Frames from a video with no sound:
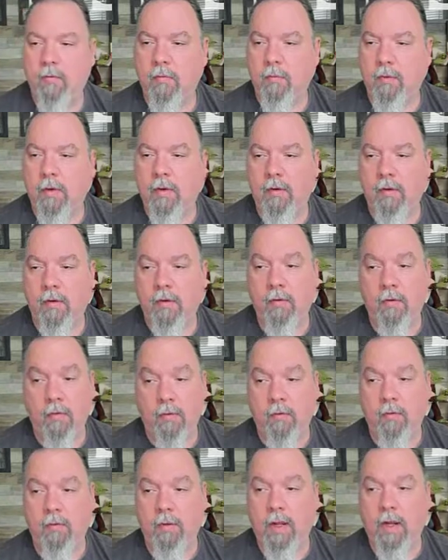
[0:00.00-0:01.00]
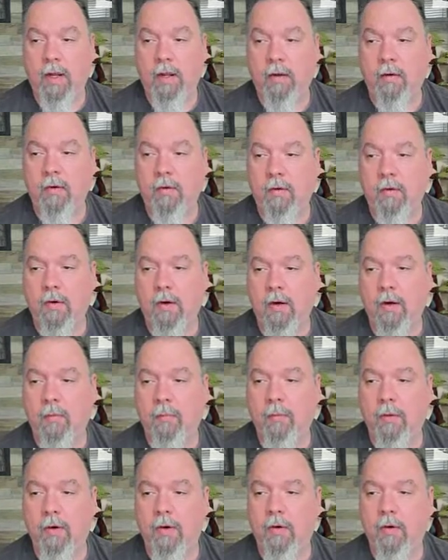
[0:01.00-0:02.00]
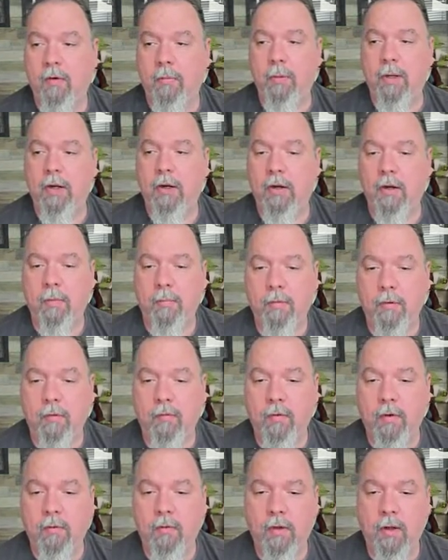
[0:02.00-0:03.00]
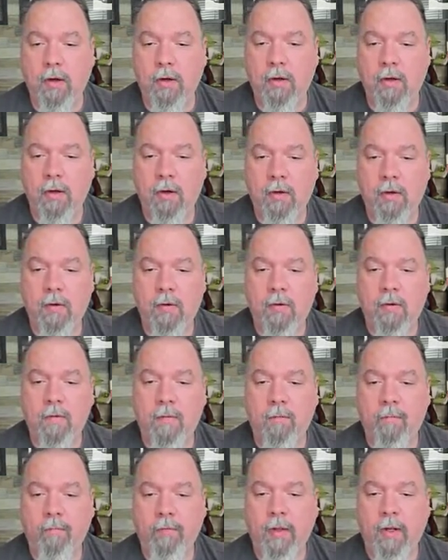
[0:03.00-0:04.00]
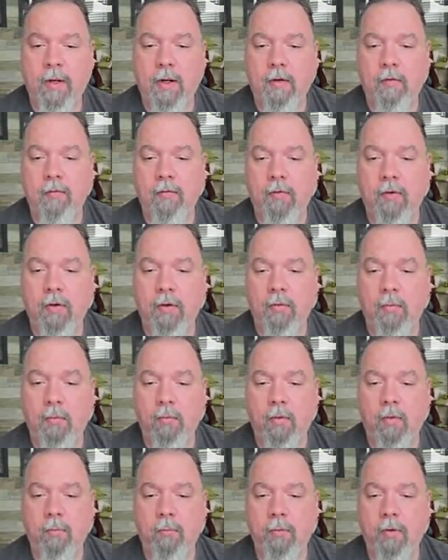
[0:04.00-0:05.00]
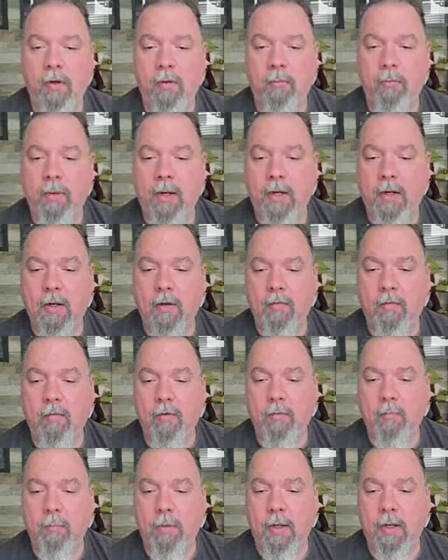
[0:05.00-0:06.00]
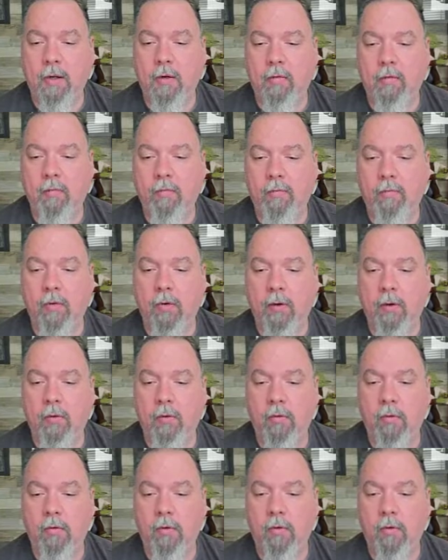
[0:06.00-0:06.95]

Well, you could do that. There are print-on-demand companies out there that actually will print, pack, and ship candles for you.